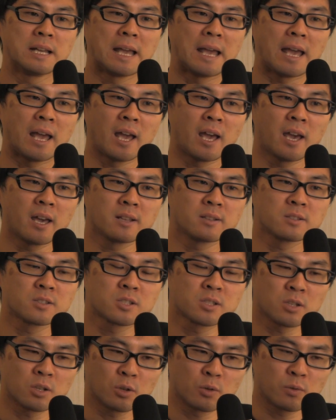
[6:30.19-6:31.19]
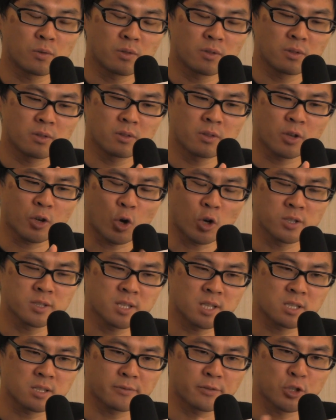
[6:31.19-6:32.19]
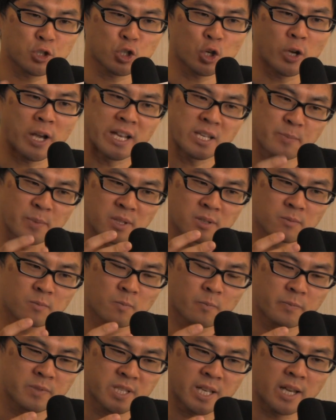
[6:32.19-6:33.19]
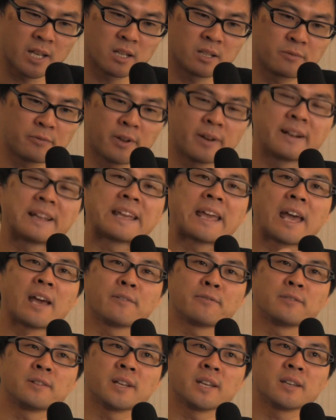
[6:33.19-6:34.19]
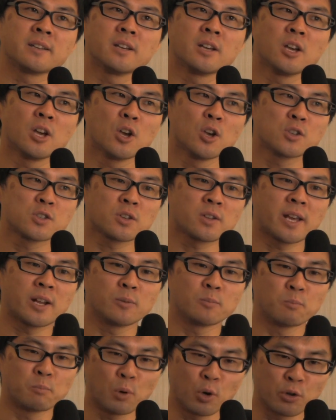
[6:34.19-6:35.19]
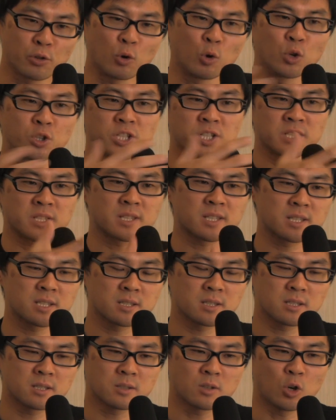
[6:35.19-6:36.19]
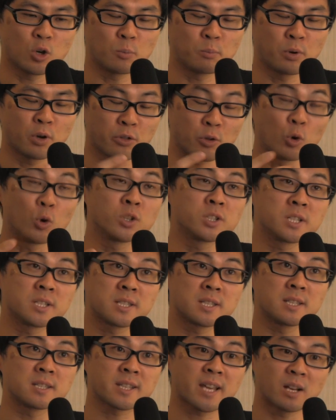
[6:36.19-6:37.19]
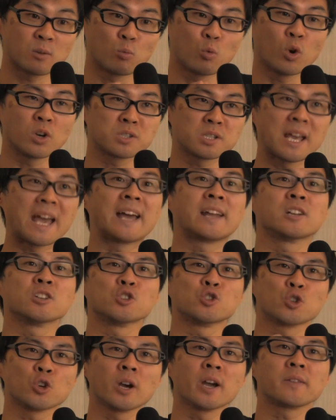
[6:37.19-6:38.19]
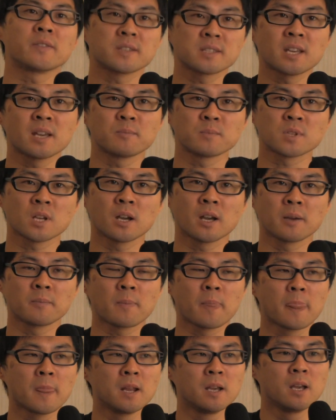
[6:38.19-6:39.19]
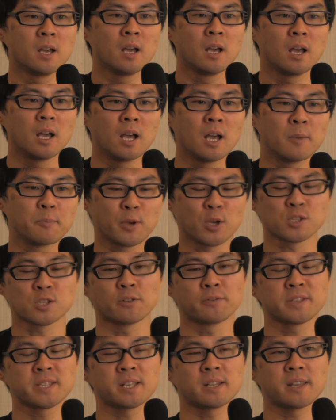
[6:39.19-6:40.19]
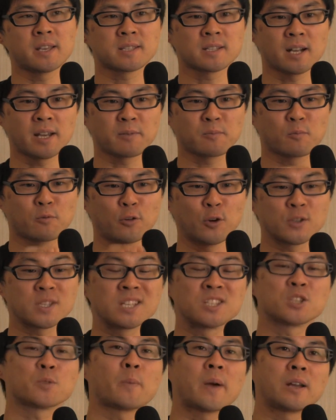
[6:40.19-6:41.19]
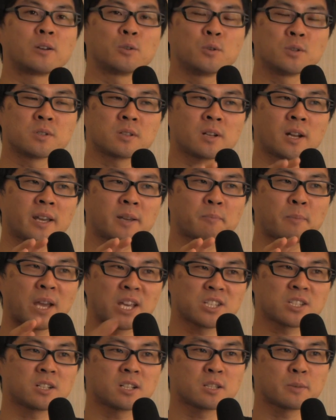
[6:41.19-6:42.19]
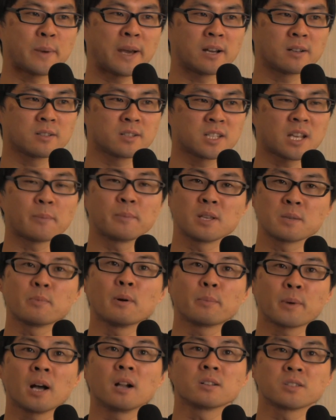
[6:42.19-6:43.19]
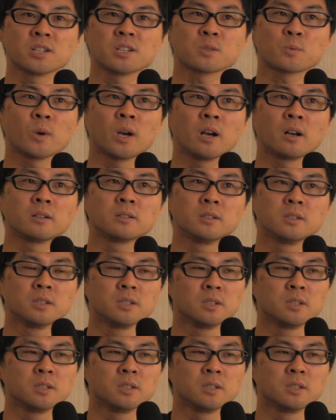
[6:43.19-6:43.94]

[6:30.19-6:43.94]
And so the contents of the show has been tailored very carefully so that both audiences can watch and enjoy at the same time. Because obviously there's like folks in Japan who's like passionate about Japanese pop culture as well.